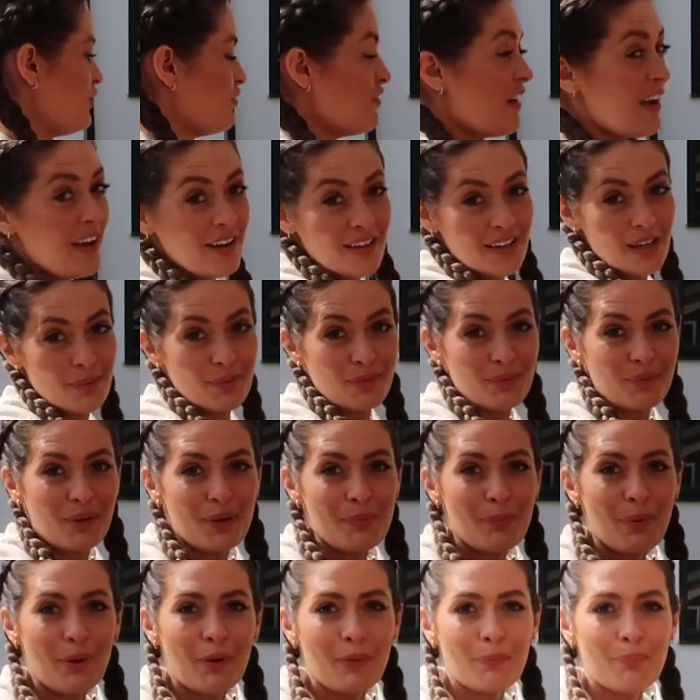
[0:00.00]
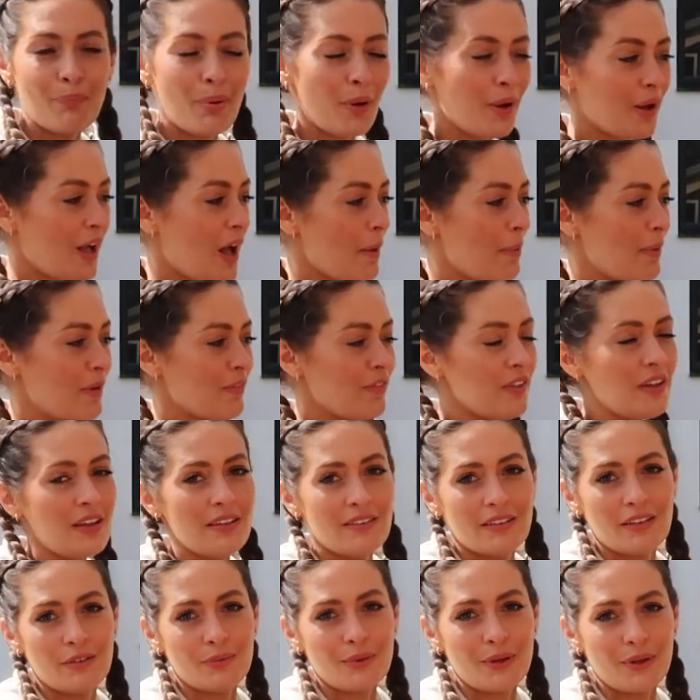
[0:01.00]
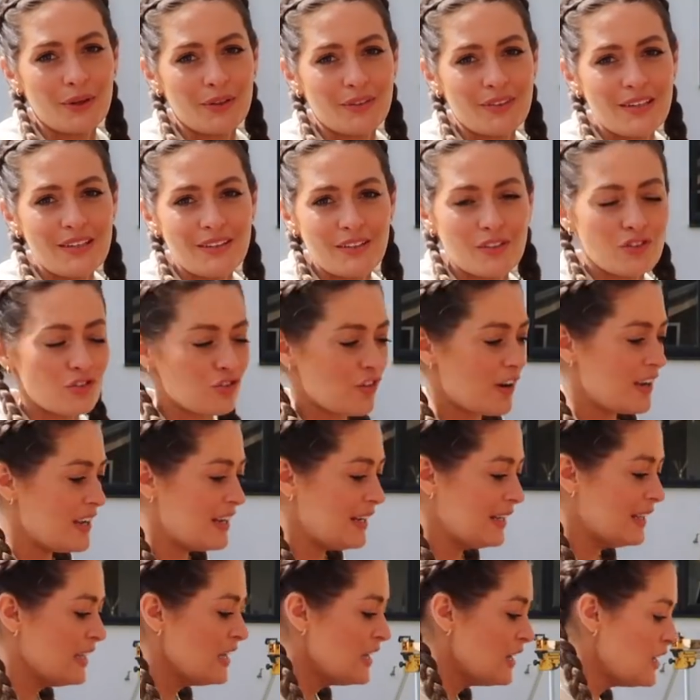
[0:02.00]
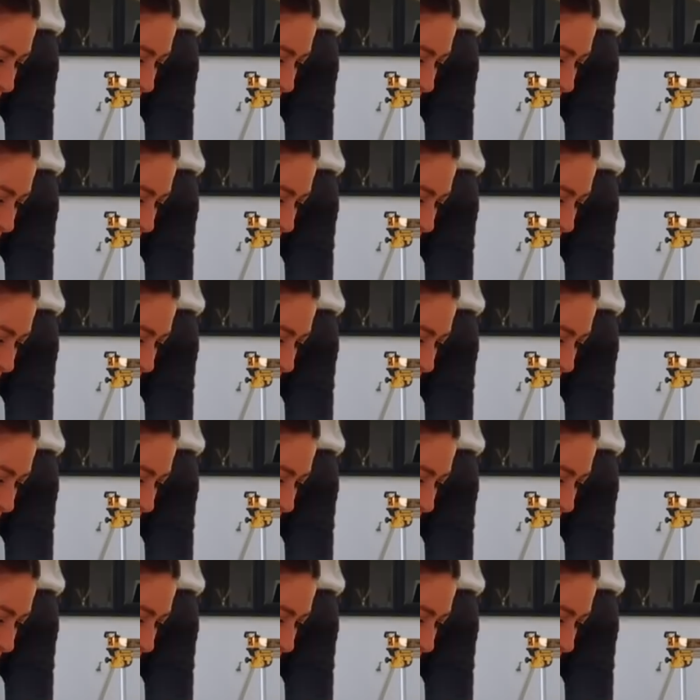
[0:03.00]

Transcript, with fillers: geraniums. I'm going to put, put a couple of these in as well because these are trailing.